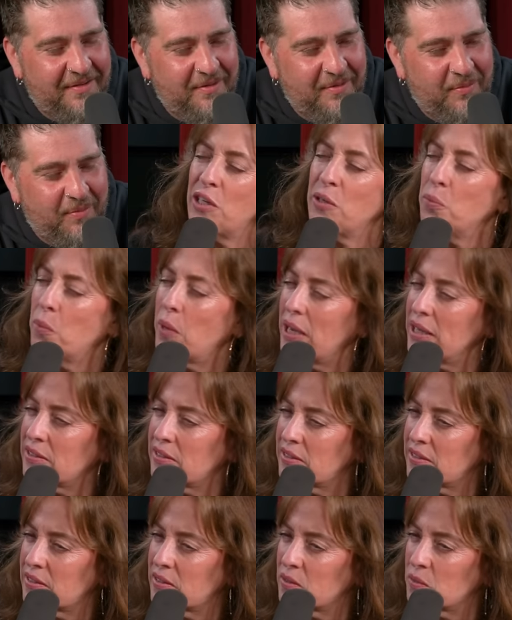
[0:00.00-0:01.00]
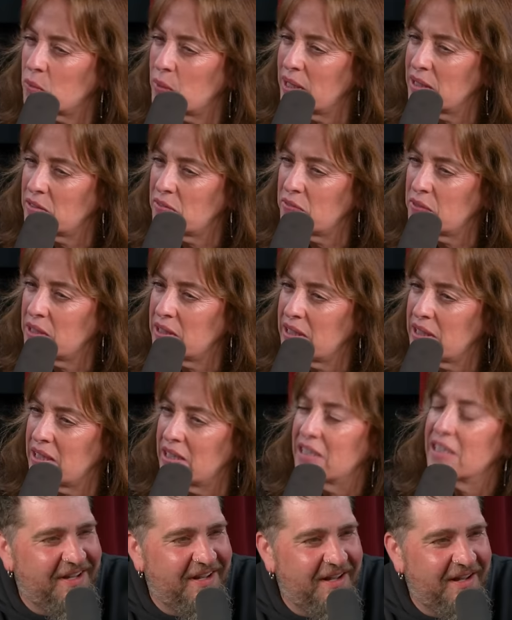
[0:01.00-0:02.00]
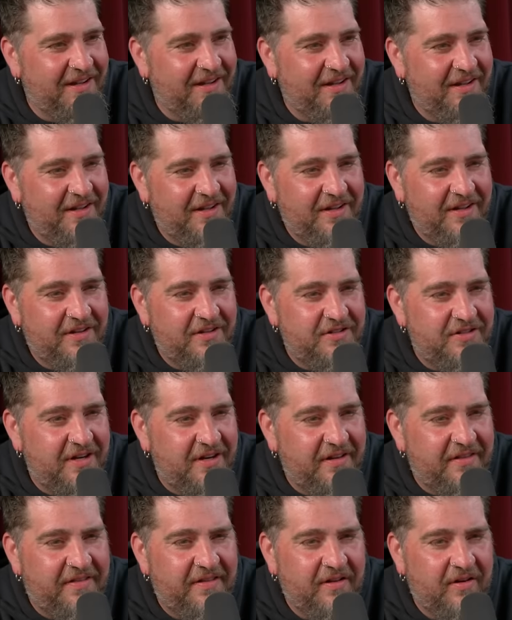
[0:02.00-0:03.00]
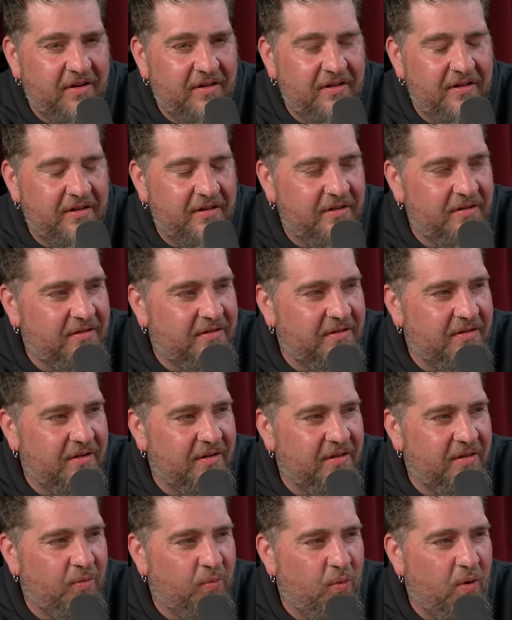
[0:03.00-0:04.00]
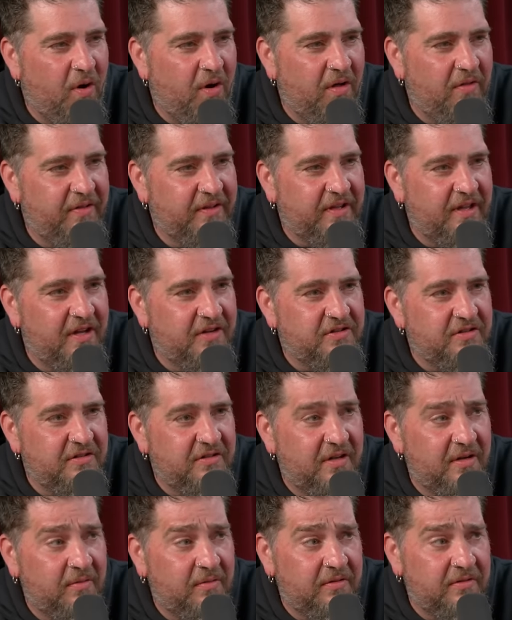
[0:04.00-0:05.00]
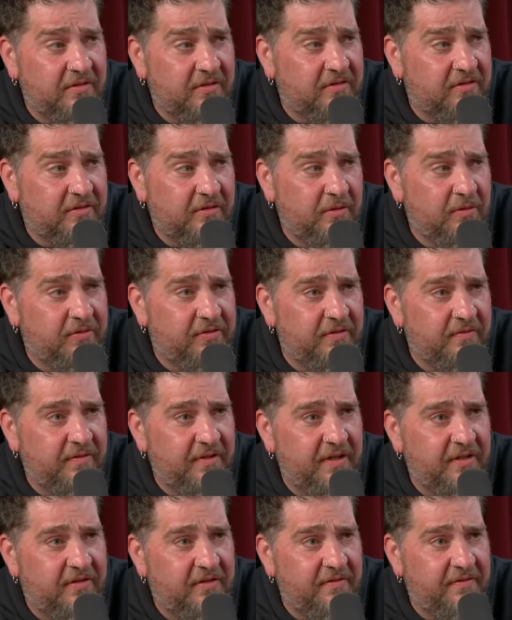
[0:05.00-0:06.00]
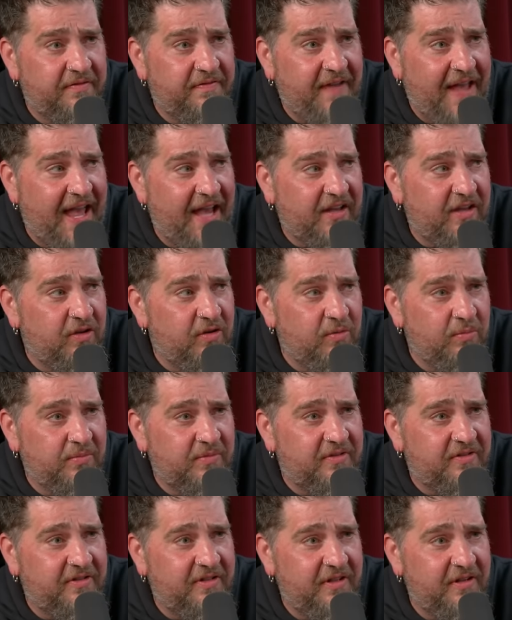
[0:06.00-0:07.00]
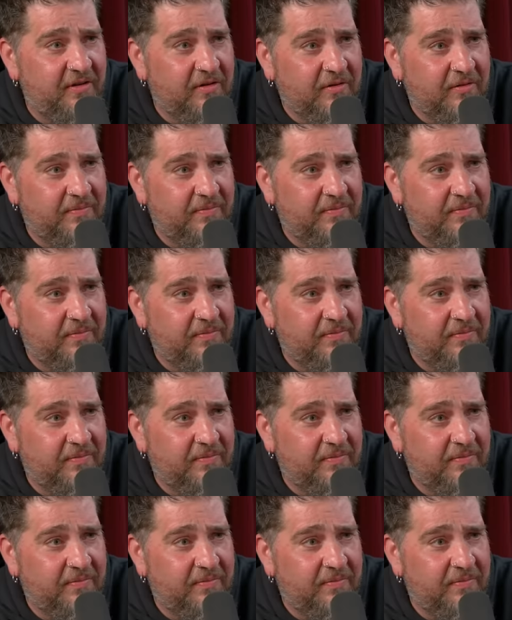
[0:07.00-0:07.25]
She West, was even a thing. West, West Philly, Philly yeah. yeah, yeah. She had a thing on the on the wall of the kitchen that was exclusively to vacuum seal